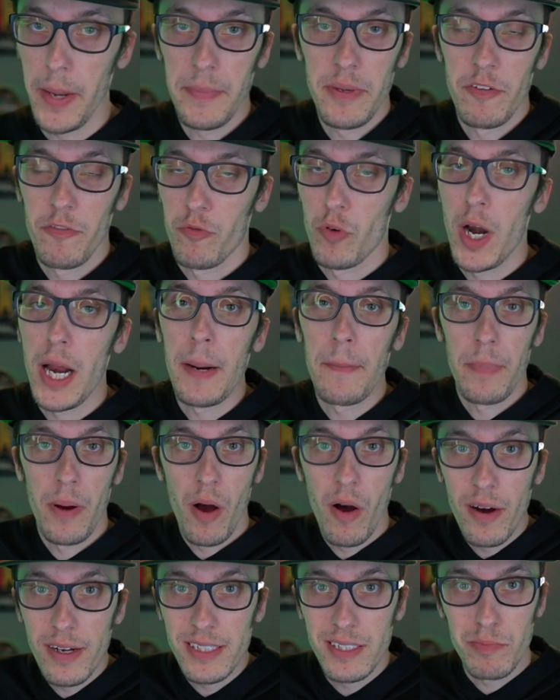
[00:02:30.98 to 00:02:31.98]
Frank
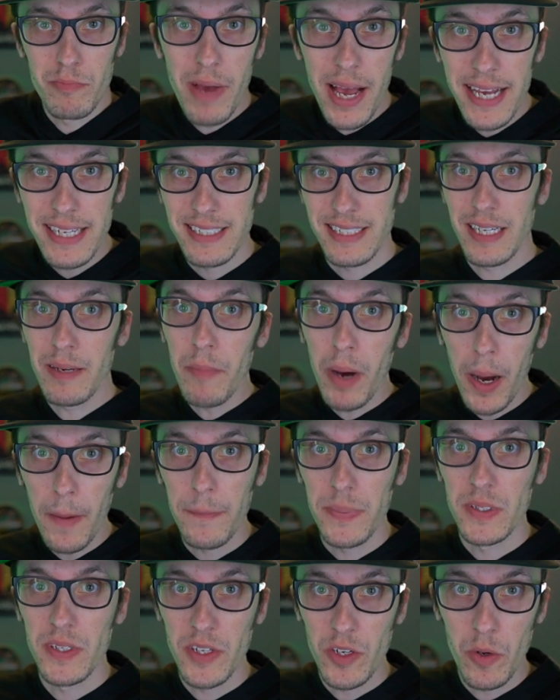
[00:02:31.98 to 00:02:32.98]
Ponce messed him up
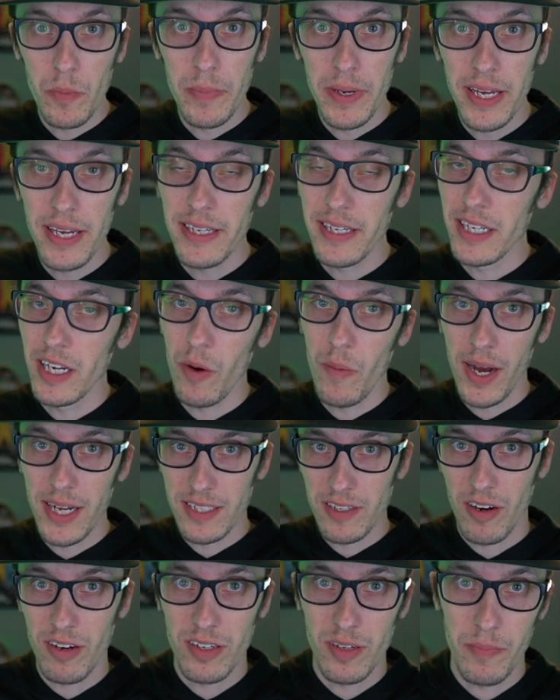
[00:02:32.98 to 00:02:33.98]
a little bit. I
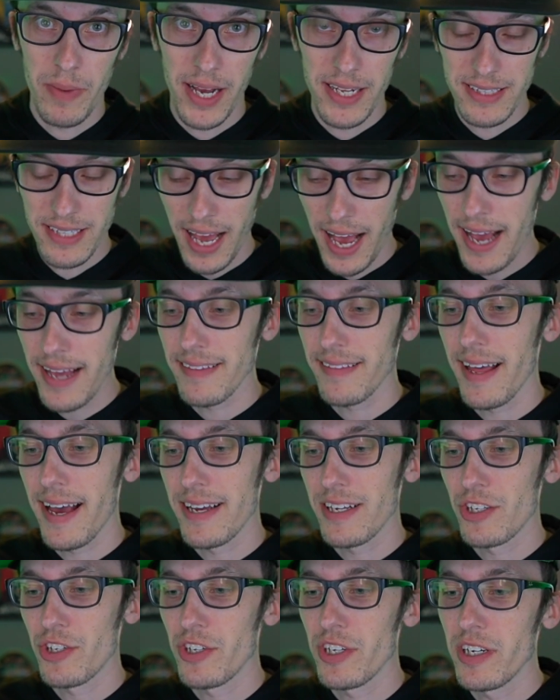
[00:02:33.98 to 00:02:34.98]
talked about that
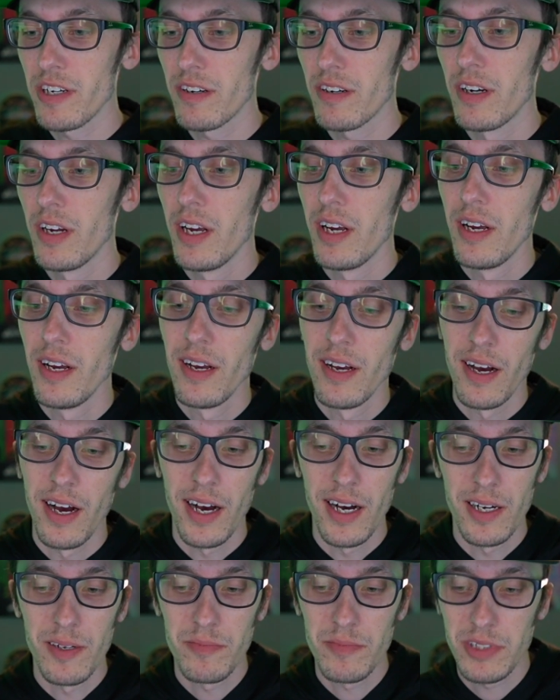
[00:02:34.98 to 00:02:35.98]
last year.
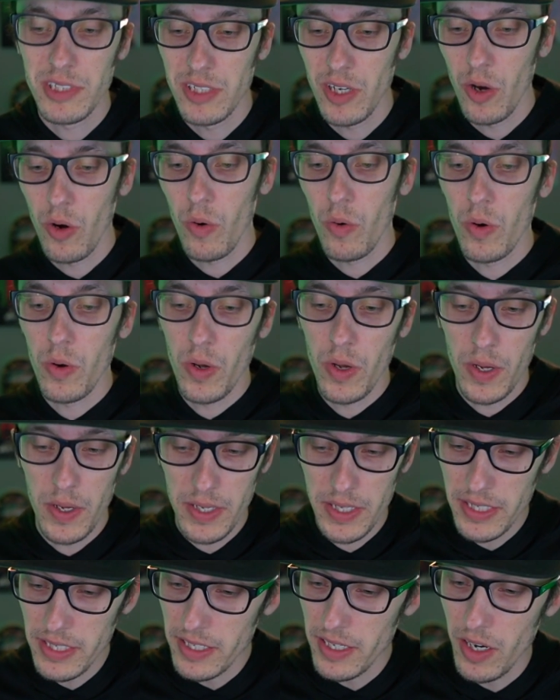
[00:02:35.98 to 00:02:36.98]
So
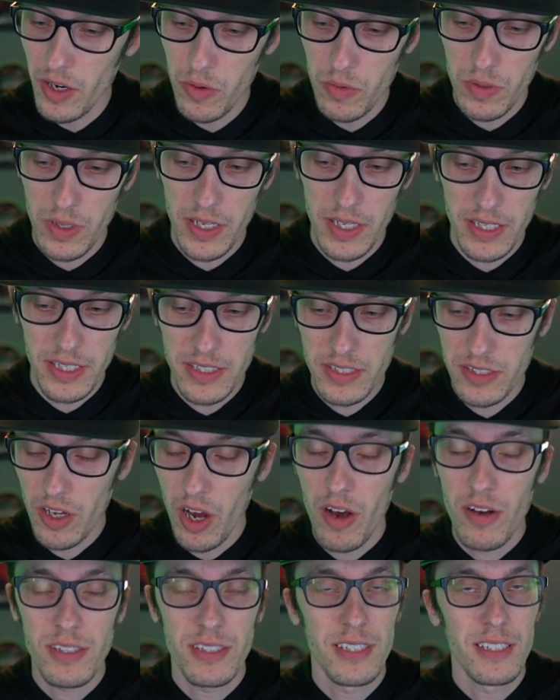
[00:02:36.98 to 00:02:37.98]

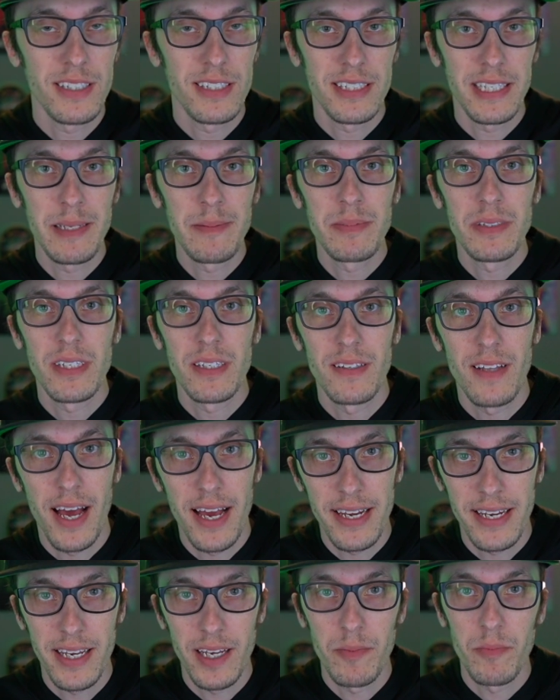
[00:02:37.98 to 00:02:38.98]
Dawson seems to
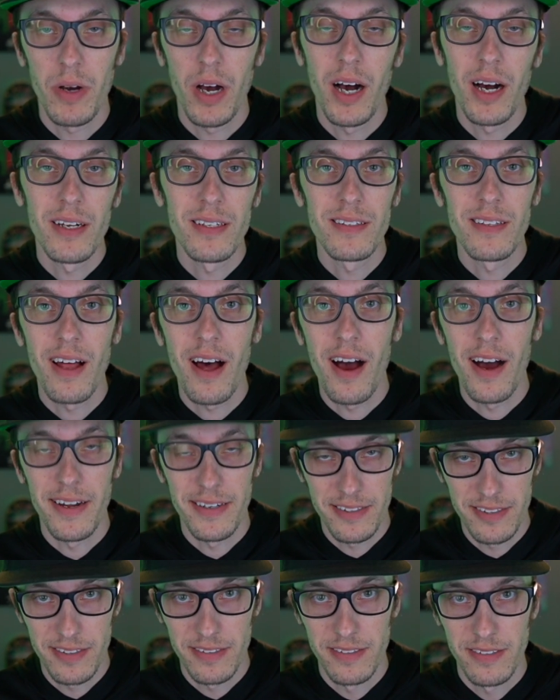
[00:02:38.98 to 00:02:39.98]
like him a
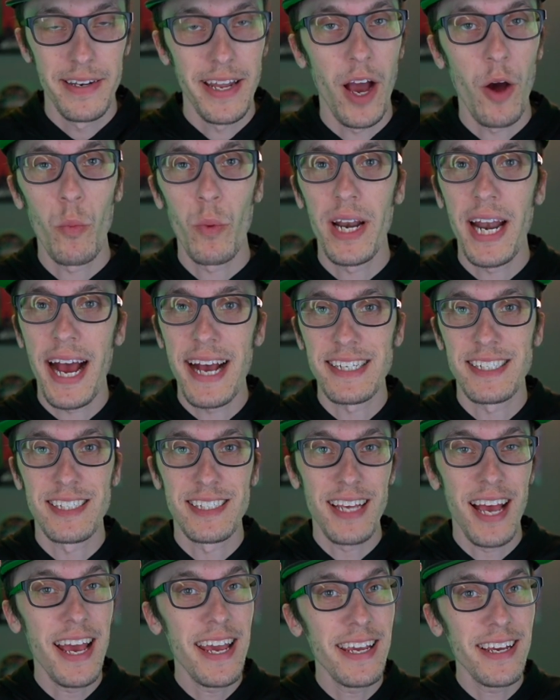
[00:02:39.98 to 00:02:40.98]
lot. Now, when I
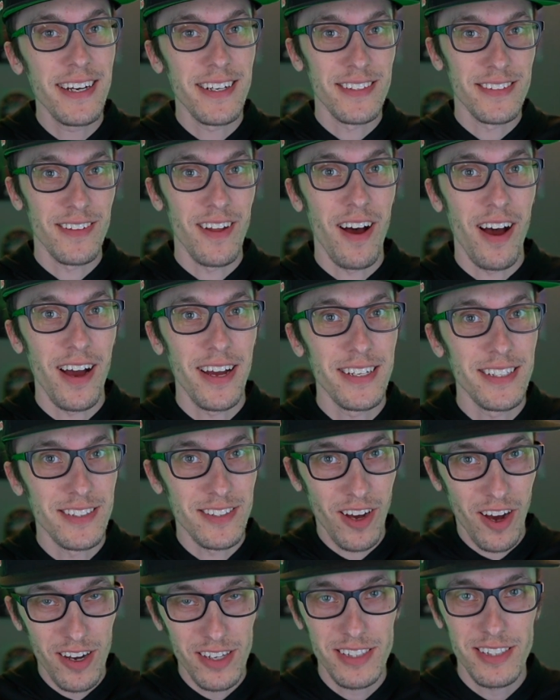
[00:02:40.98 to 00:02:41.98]
say a lot,
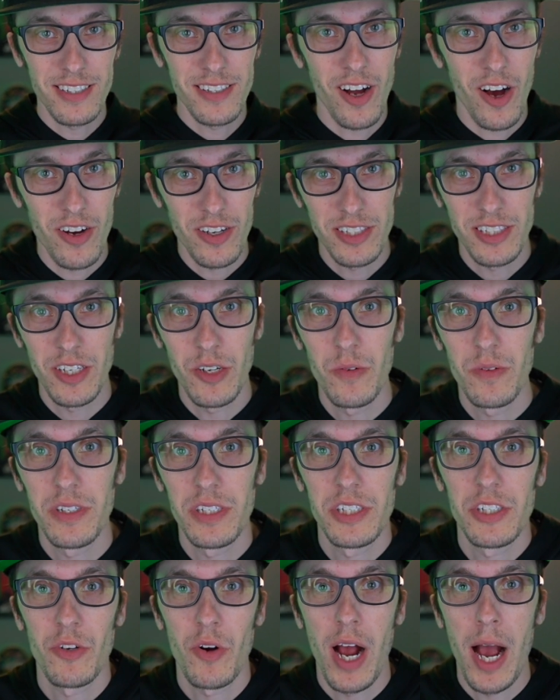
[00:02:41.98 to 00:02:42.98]
Dawson also
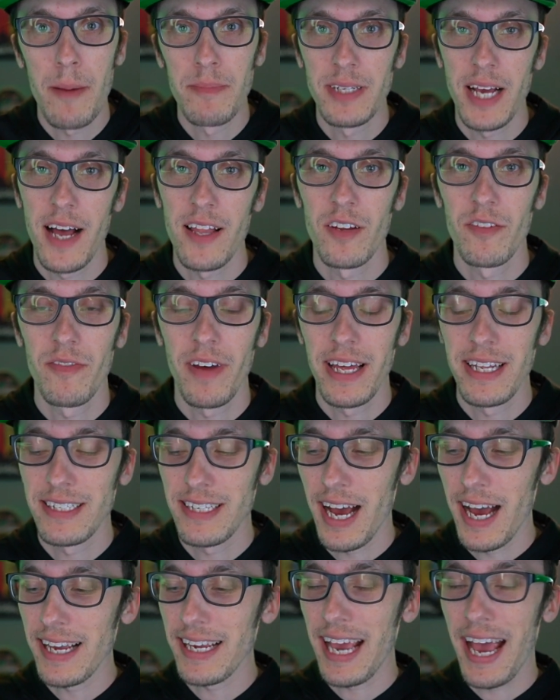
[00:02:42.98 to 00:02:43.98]
described Tyler Van
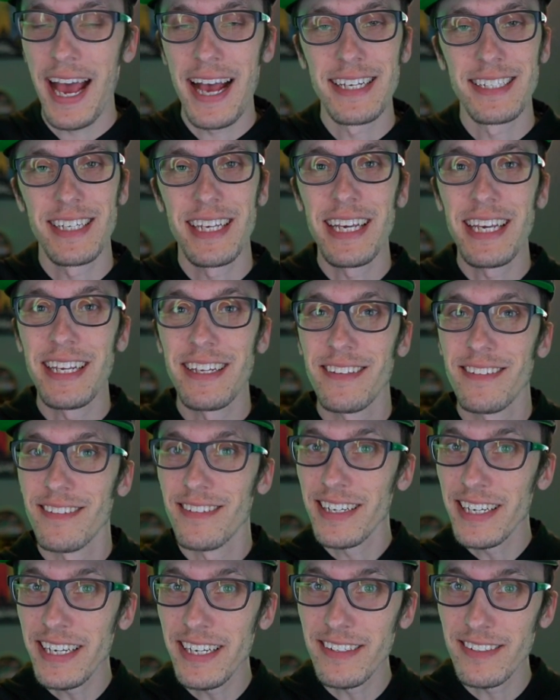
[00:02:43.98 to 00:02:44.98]
Dyke as
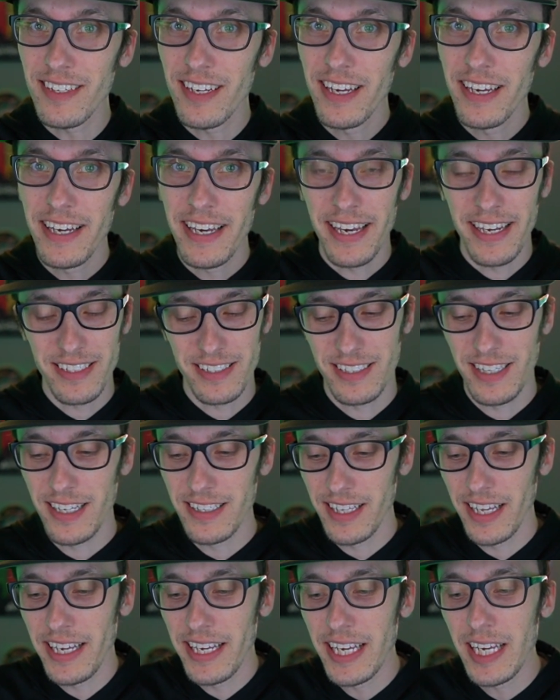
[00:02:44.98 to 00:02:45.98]
elite and said
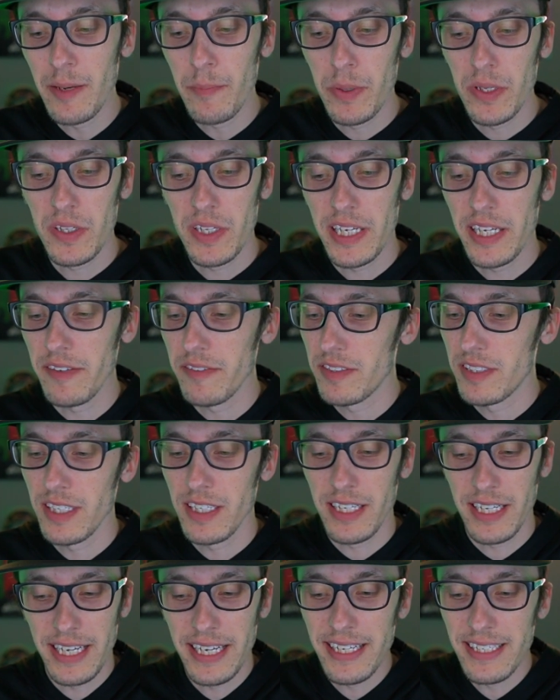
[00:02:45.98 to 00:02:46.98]
that he believes that
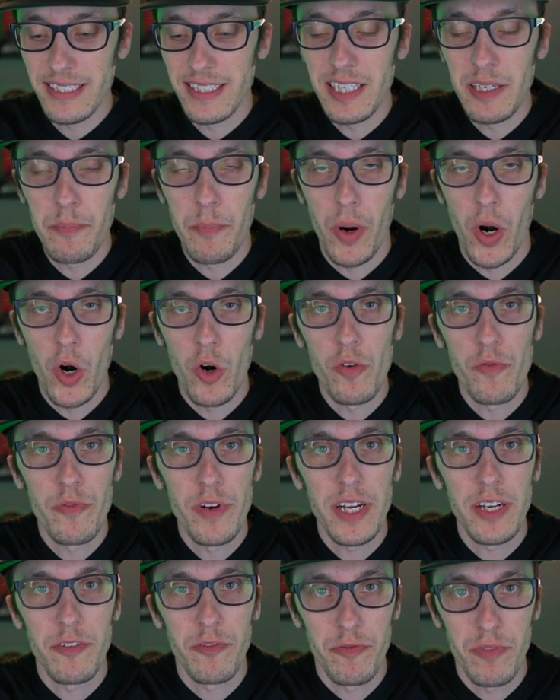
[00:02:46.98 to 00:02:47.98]
he's the
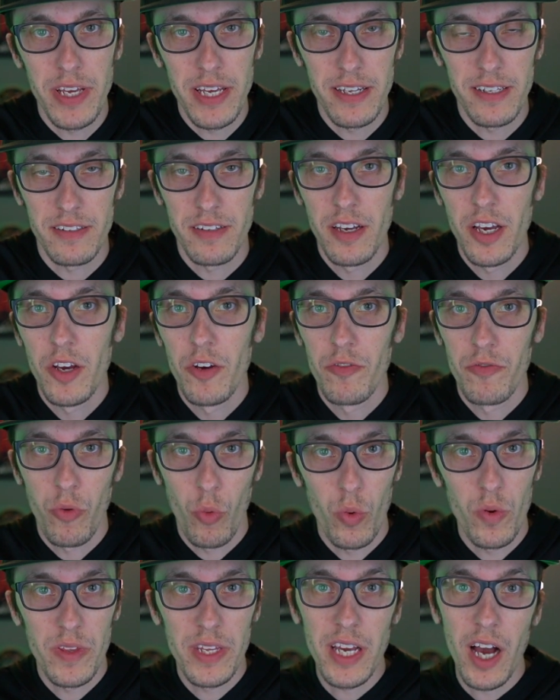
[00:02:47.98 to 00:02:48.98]
perfect fit
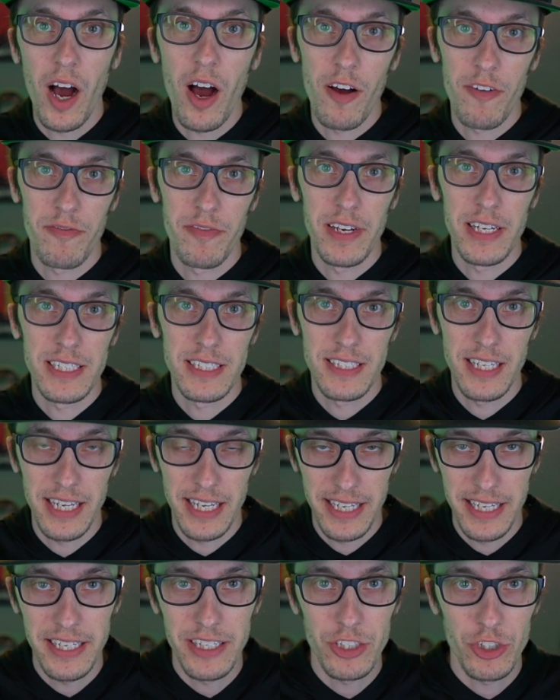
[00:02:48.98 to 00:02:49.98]
for the offense that
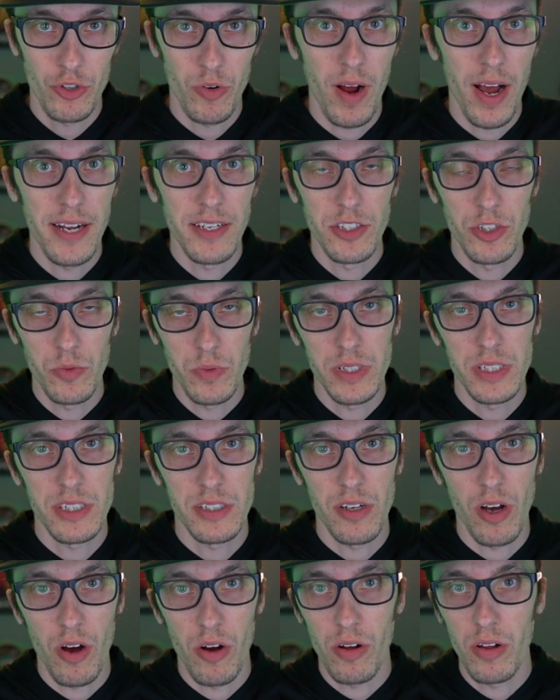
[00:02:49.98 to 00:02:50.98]
he's trying to
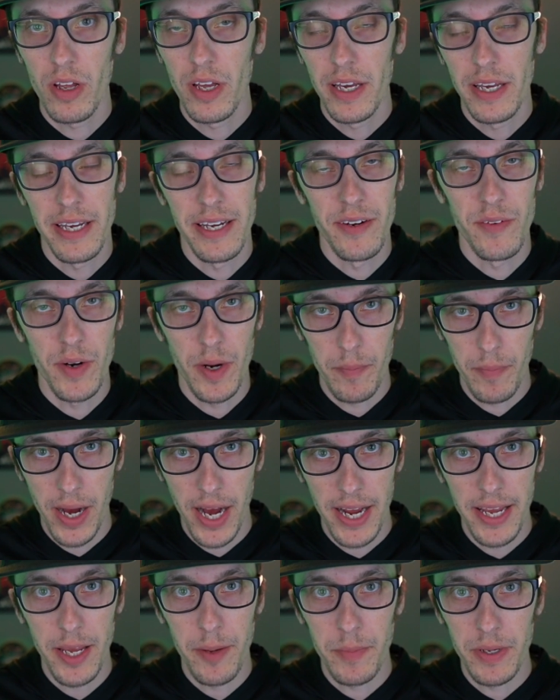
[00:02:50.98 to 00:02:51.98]
install here at
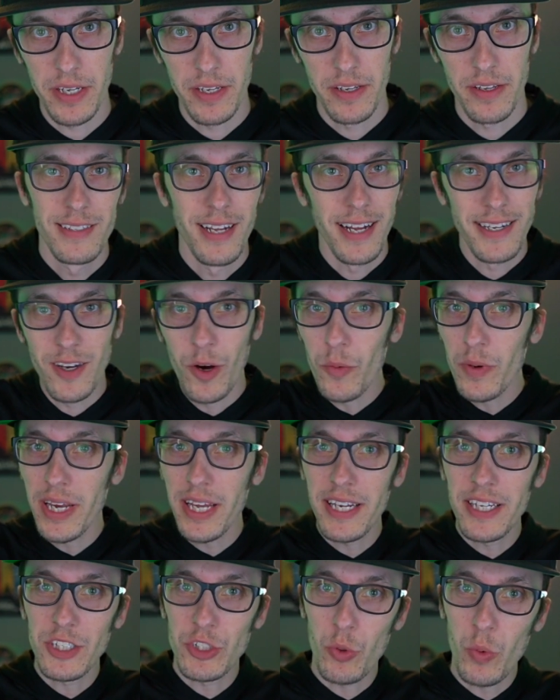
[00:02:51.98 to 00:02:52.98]
Miami. Now, don't get
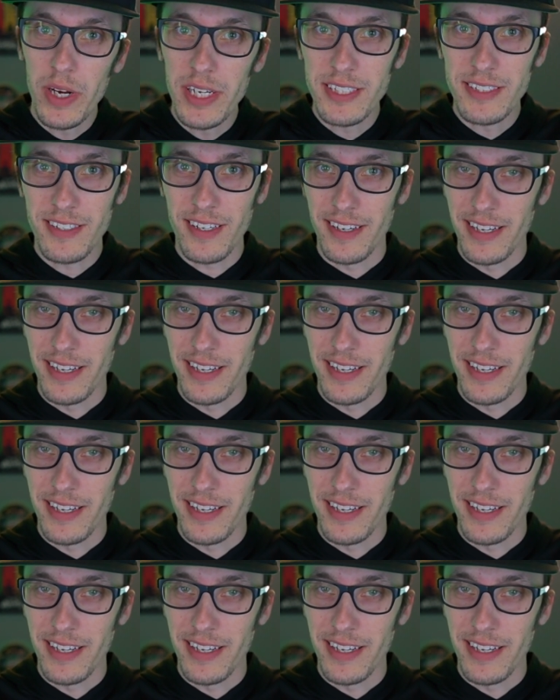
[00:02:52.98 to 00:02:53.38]
it twisted.